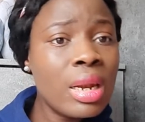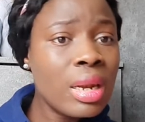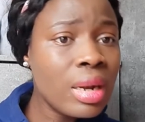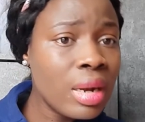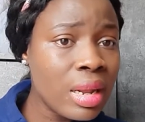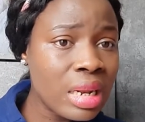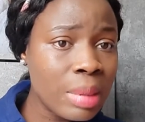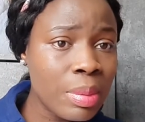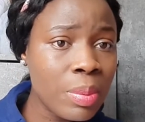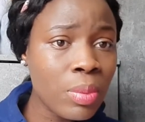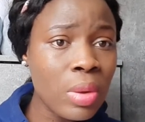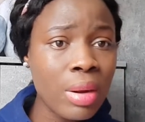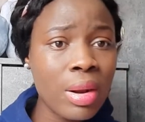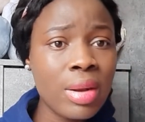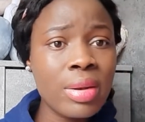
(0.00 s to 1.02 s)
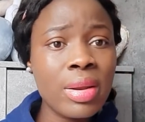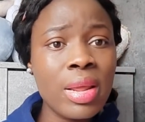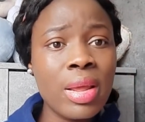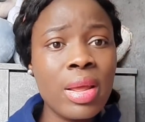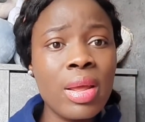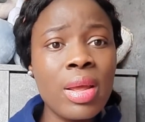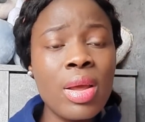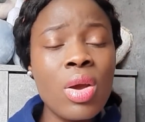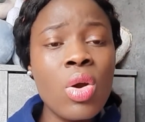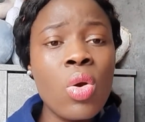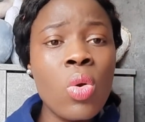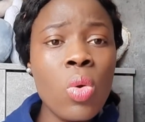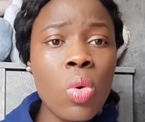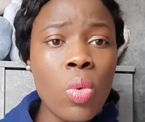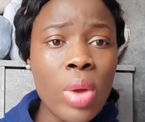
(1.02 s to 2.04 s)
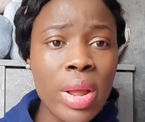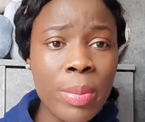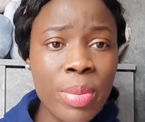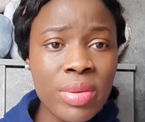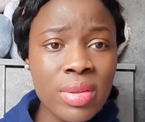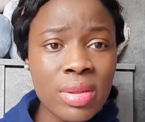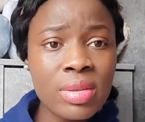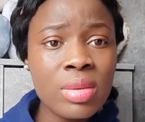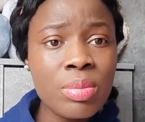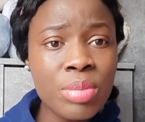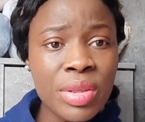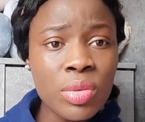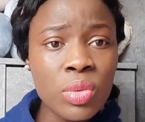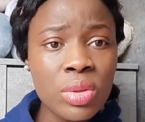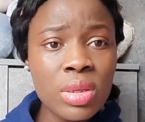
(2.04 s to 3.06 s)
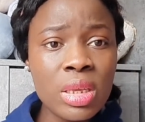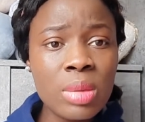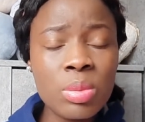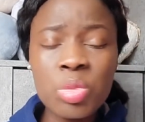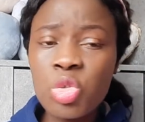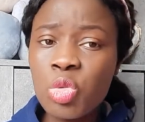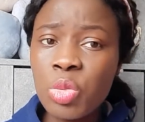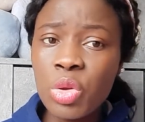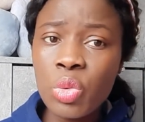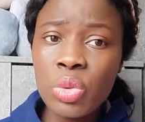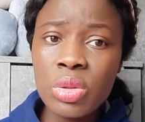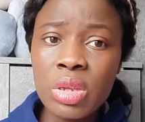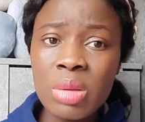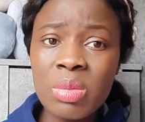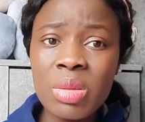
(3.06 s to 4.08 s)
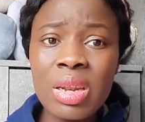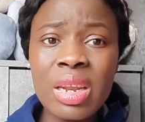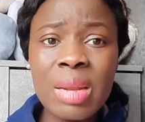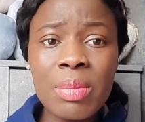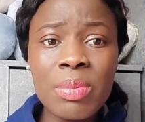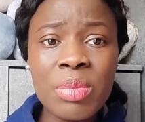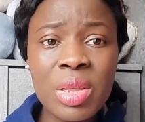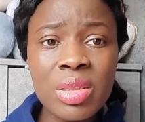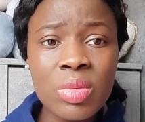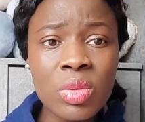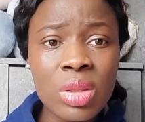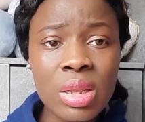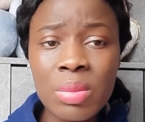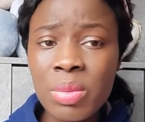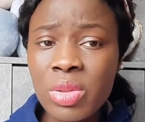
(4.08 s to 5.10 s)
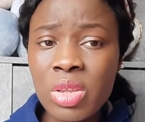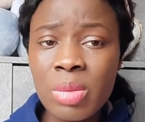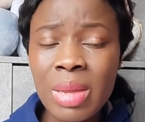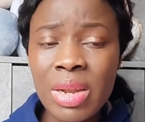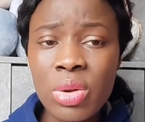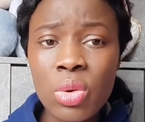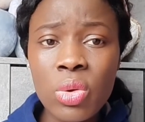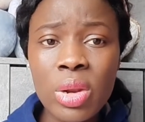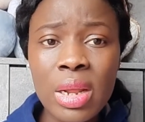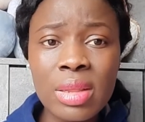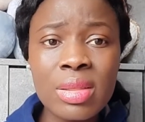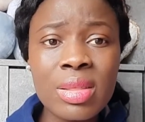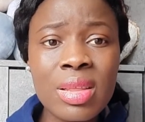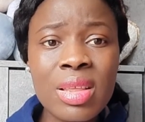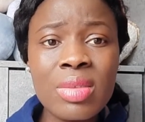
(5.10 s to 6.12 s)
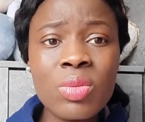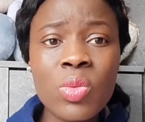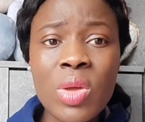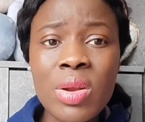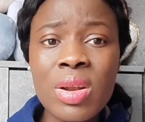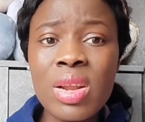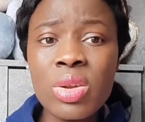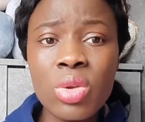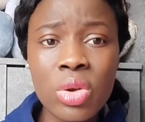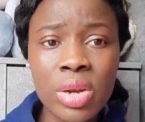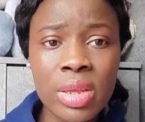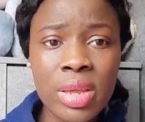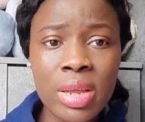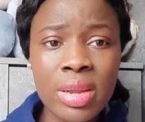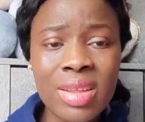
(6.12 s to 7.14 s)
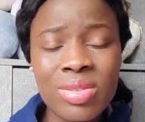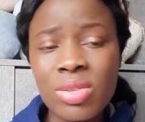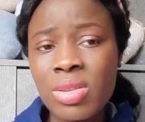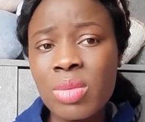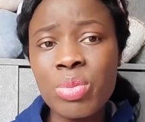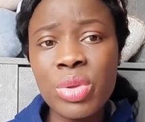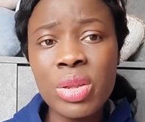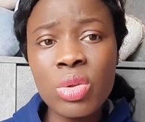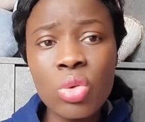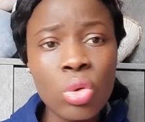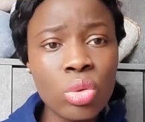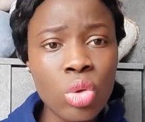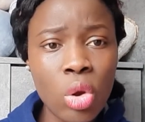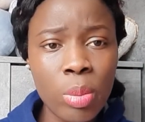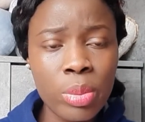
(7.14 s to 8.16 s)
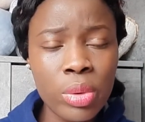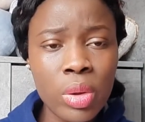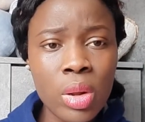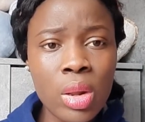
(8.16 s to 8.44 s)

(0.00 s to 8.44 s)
Let the people around there who were present meet with him, speak with him, let them meet with him and know that things were really done here. There's nothing being cooked up.